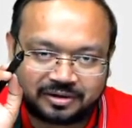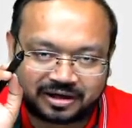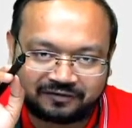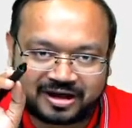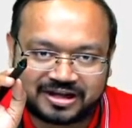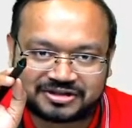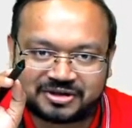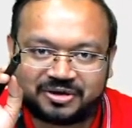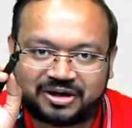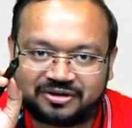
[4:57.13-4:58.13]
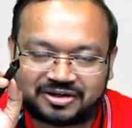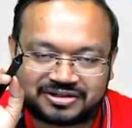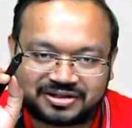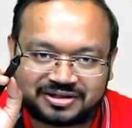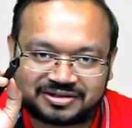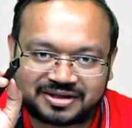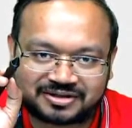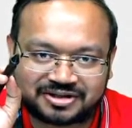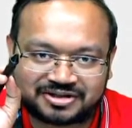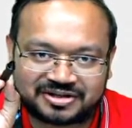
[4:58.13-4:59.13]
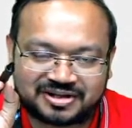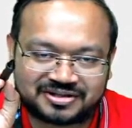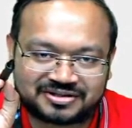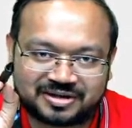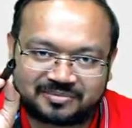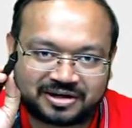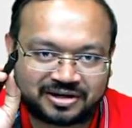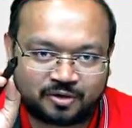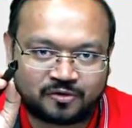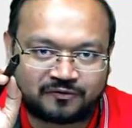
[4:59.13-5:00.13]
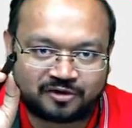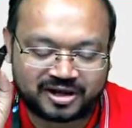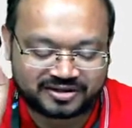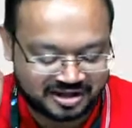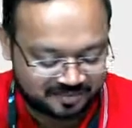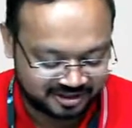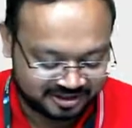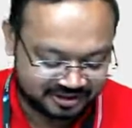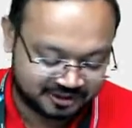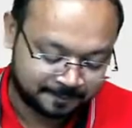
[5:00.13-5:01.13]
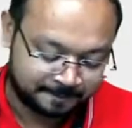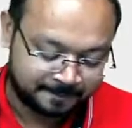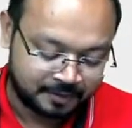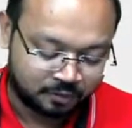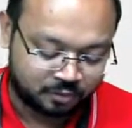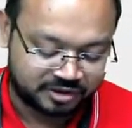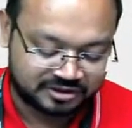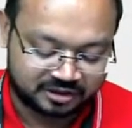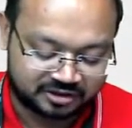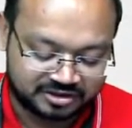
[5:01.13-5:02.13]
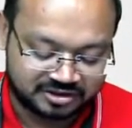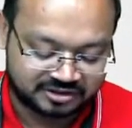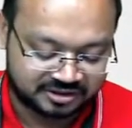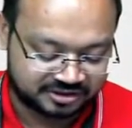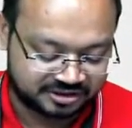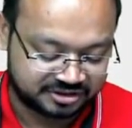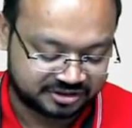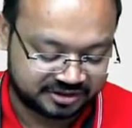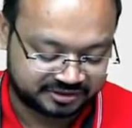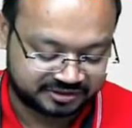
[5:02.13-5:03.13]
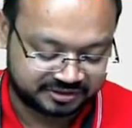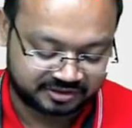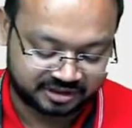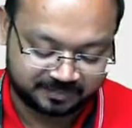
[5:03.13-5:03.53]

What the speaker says: revise your ecological succession concept and go for examination. What is ecological succession is? The